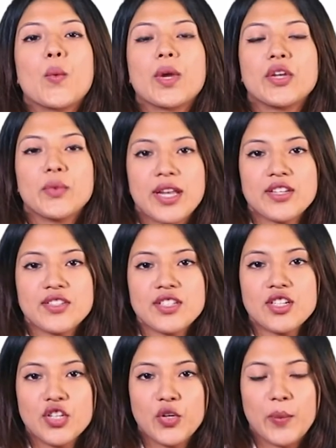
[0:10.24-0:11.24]
When you register
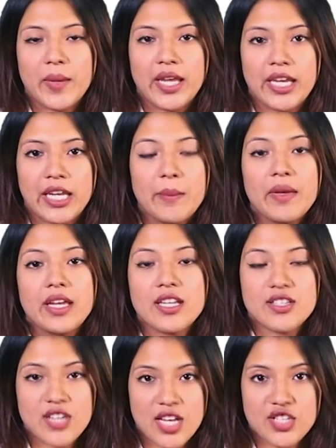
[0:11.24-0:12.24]
a domain name, it
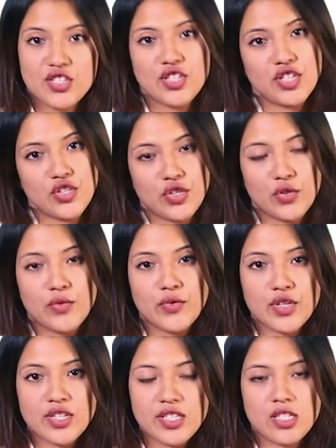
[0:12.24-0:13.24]
is registered to you
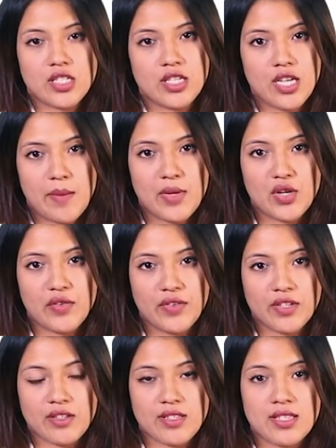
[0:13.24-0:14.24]
for a certain number of
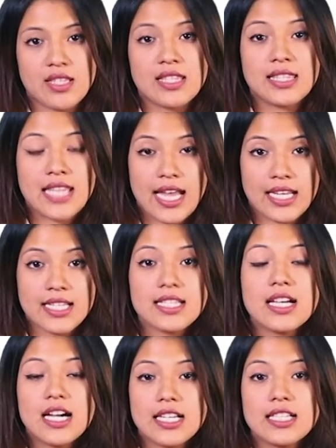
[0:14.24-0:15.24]
years, that is,
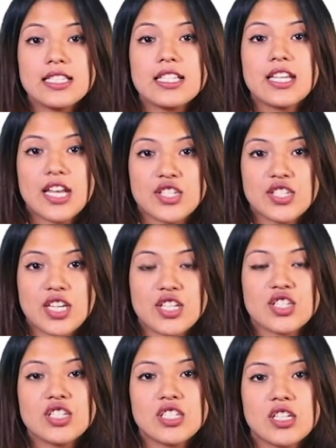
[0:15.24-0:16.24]
until the
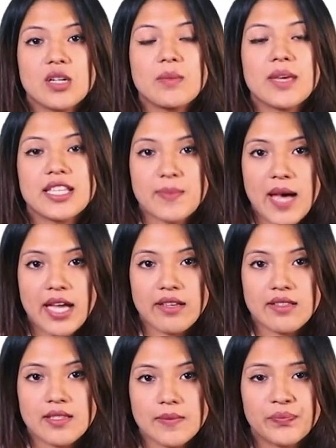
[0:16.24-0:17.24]
registration term
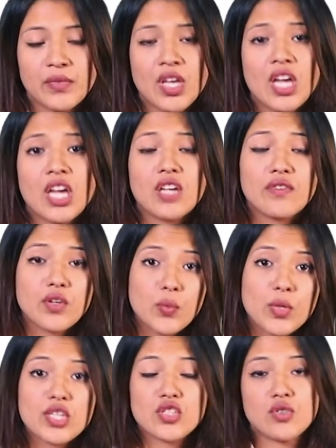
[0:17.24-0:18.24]
expires. If you
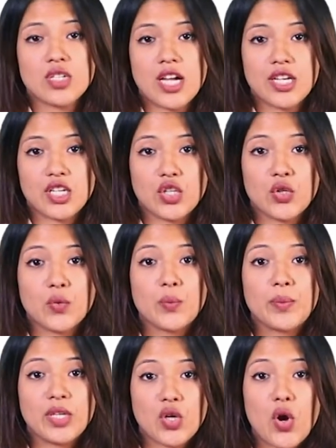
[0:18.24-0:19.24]
wish to continue
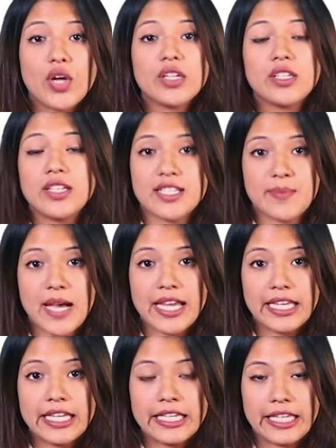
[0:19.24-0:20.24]
beyond the
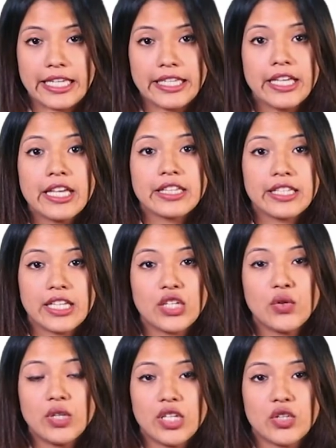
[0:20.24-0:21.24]
expiry date, then
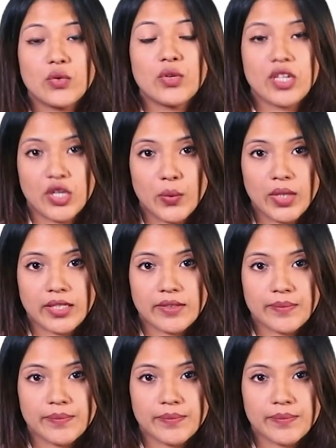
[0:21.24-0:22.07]
you need to renew it.